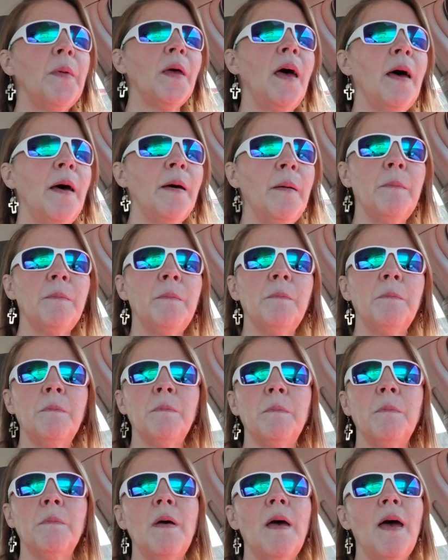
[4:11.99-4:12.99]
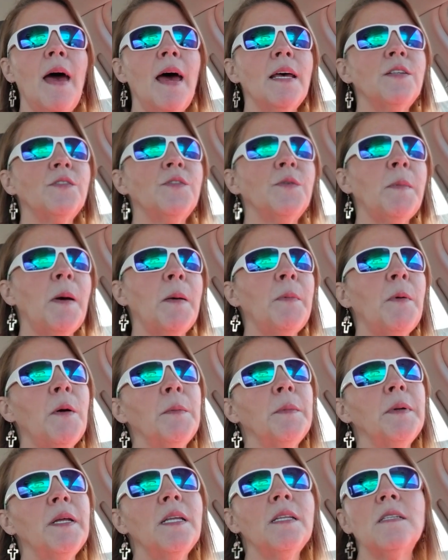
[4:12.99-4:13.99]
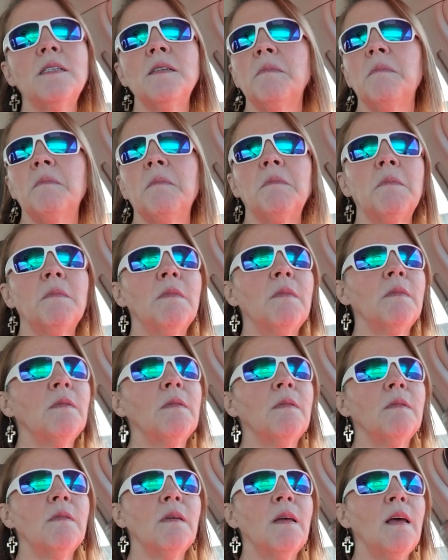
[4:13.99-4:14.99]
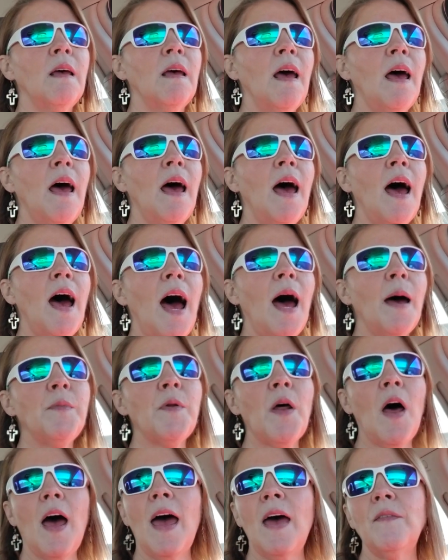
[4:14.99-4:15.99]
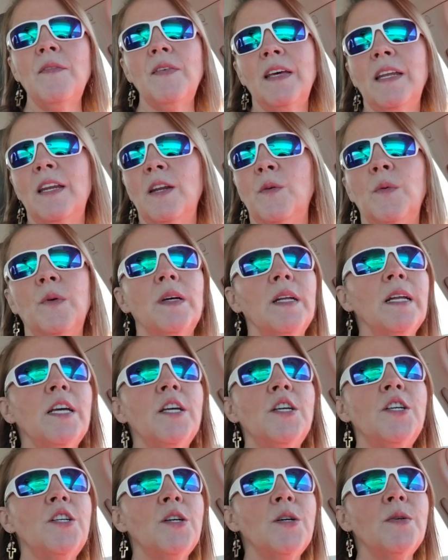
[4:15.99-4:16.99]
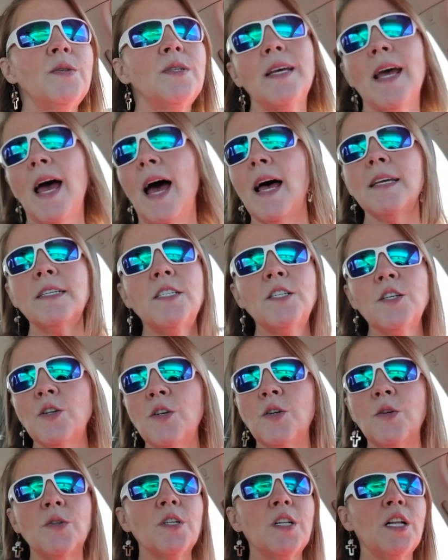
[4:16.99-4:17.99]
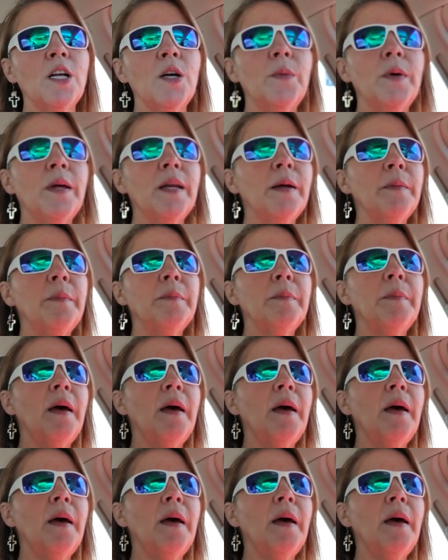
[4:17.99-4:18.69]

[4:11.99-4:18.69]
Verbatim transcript: Um, as for my permanents, I'm not having any real issues. Yeah, I still use glue in them.